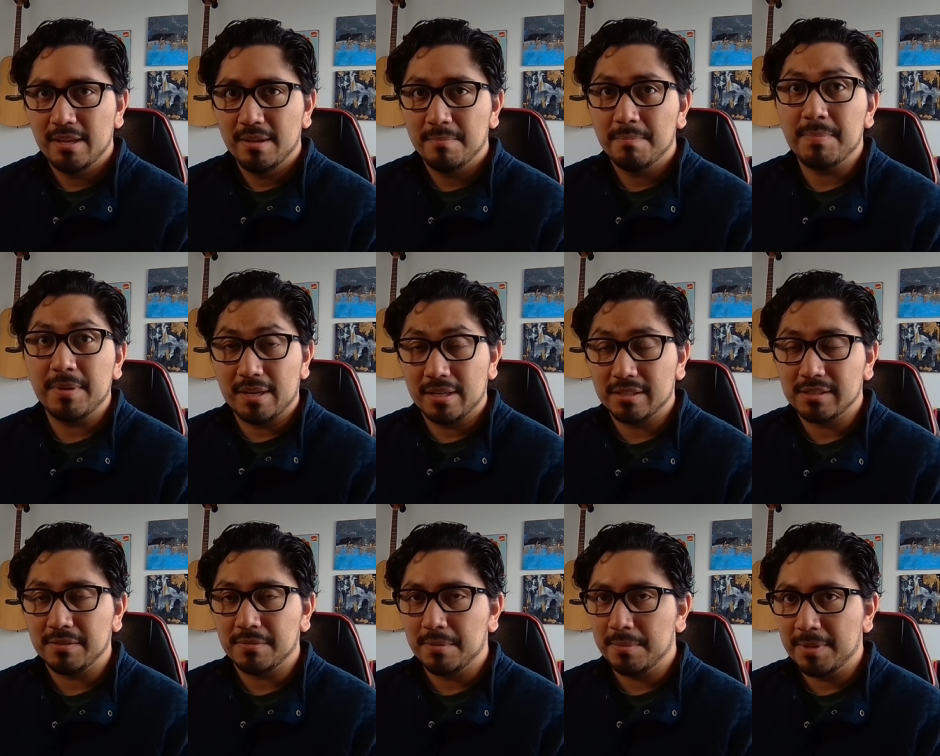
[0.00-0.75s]

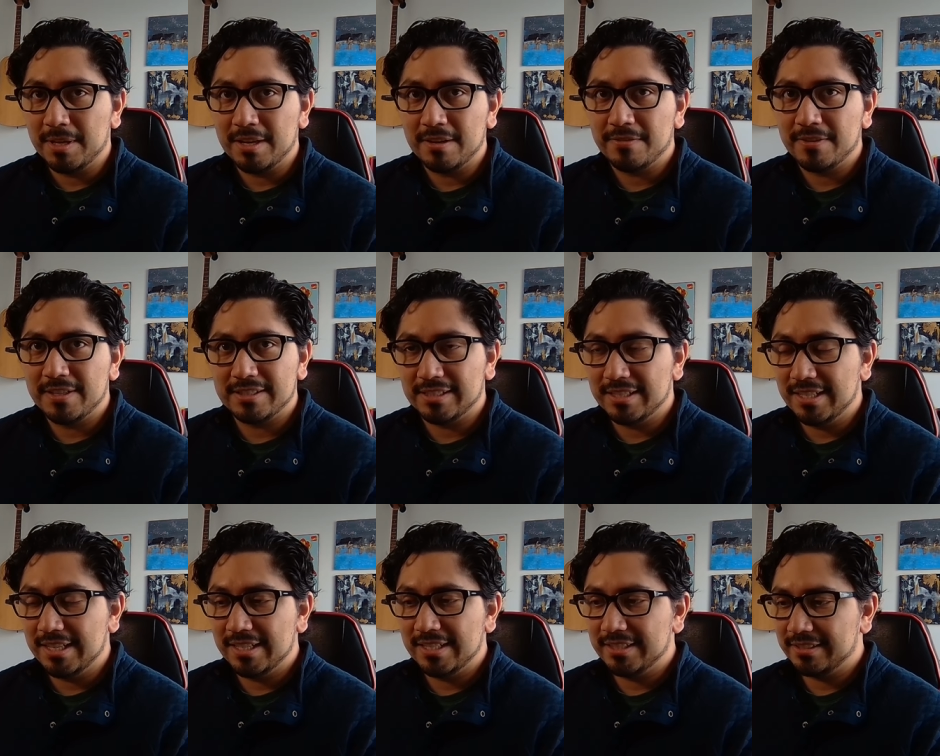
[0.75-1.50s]
because of the benefits
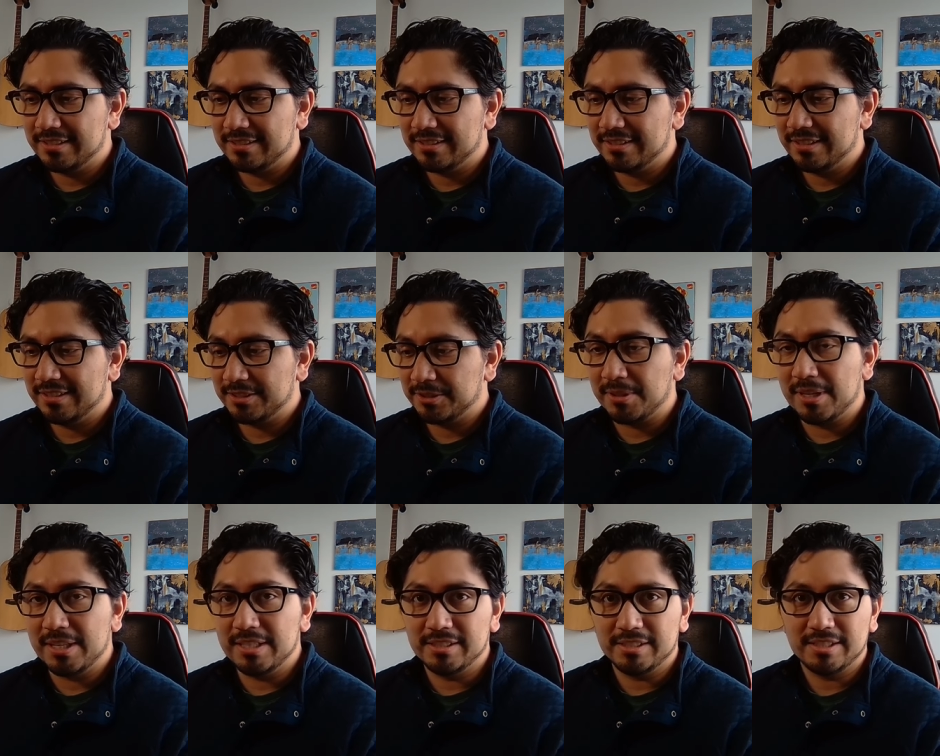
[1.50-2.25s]
is is
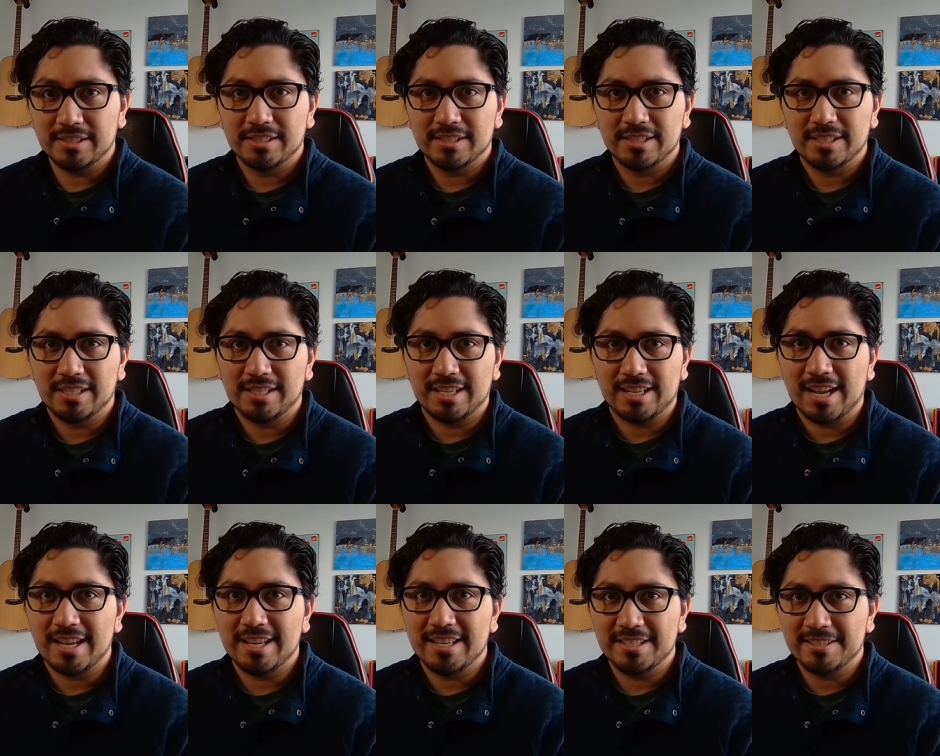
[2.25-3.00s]
crazy. Like
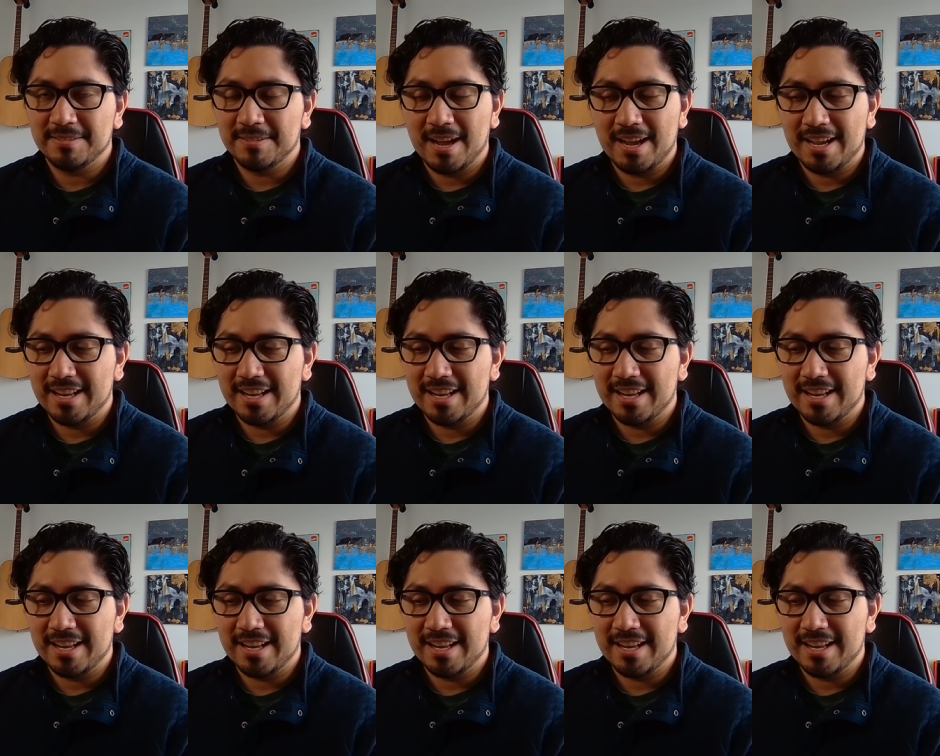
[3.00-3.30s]
I I